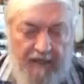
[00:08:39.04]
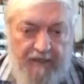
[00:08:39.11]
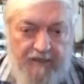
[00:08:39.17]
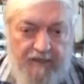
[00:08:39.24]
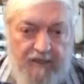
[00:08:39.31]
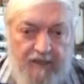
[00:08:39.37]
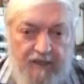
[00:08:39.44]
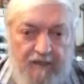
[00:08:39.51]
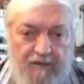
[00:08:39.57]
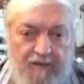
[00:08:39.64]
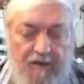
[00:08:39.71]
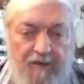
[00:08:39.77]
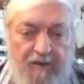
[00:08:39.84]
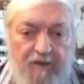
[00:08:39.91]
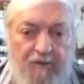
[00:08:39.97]
So
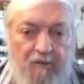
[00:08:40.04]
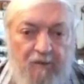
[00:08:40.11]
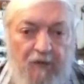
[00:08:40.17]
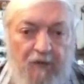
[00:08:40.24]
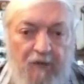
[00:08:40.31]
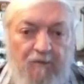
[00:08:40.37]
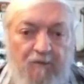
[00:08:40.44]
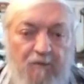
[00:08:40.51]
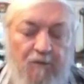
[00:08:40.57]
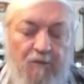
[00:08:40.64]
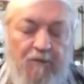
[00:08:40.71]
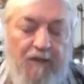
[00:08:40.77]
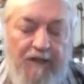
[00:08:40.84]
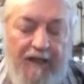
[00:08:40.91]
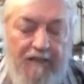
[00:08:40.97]
when
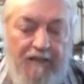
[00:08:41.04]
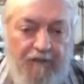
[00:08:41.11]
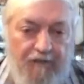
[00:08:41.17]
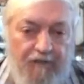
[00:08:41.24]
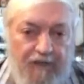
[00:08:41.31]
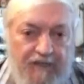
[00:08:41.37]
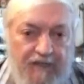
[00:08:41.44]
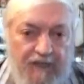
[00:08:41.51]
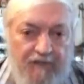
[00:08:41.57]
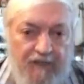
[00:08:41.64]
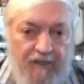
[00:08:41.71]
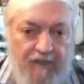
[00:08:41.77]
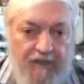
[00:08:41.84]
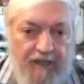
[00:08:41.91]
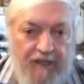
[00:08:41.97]

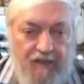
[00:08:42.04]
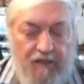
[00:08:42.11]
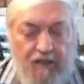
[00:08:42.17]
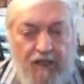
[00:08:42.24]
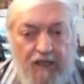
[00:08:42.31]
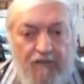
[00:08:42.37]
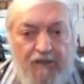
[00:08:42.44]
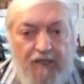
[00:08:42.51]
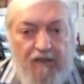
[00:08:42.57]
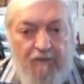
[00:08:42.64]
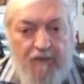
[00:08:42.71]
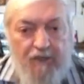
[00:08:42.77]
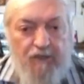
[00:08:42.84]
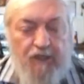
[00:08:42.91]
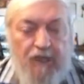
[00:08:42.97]
1957, they took over,
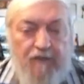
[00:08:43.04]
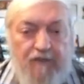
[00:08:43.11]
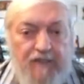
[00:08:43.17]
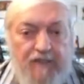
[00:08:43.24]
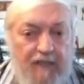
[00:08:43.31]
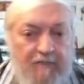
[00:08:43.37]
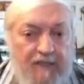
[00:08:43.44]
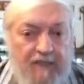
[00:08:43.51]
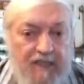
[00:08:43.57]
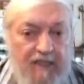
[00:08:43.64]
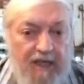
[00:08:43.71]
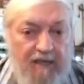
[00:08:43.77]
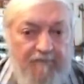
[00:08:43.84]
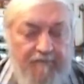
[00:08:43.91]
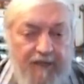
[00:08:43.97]
we took over
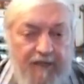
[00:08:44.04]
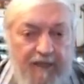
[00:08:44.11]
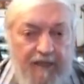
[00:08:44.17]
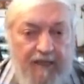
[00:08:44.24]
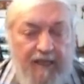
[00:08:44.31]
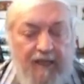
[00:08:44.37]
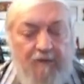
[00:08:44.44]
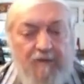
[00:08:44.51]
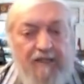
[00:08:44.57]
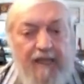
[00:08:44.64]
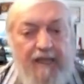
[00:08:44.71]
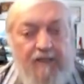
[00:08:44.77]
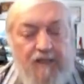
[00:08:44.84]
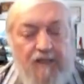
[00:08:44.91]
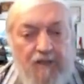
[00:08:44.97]
Simonstown. It was
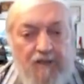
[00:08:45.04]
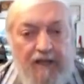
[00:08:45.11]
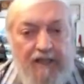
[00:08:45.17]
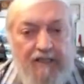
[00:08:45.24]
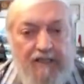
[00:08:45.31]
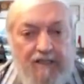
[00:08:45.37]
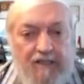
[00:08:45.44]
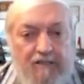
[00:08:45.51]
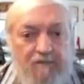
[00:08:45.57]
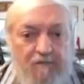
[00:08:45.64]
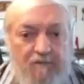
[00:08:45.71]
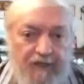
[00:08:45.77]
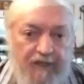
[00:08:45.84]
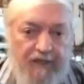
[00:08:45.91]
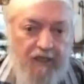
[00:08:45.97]
handed to us
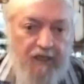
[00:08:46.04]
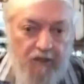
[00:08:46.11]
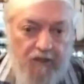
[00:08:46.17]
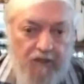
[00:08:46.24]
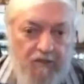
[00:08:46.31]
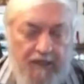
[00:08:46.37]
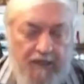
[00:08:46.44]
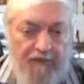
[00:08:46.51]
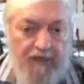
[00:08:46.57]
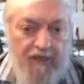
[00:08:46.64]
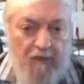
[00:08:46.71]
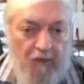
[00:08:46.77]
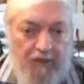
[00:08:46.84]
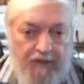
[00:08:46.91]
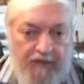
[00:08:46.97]
for their use whenever
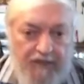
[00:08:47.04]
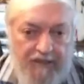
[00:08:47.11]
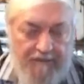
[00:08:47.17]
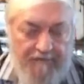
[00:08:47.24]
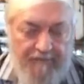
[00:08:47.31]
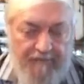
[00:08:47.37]
they wanted it.